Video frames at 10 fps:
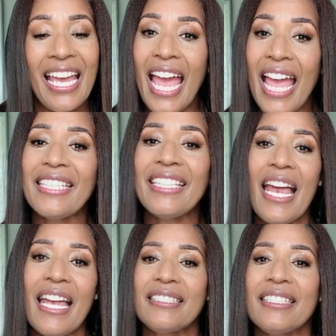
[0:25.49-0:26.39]
And
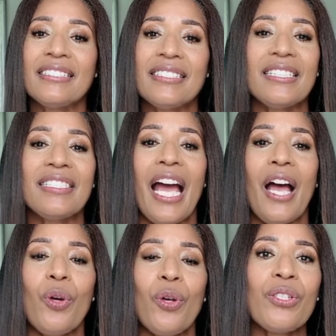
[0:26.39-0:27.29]
yes, this is
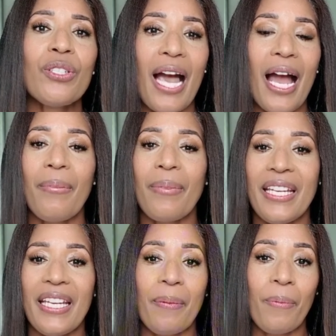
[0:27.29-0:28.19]
how you stop
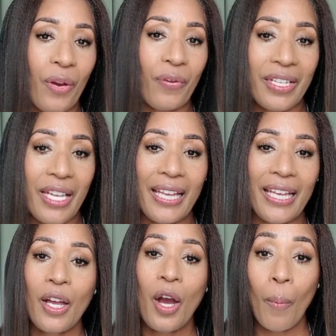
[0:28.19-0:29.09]
needing perfect lighting,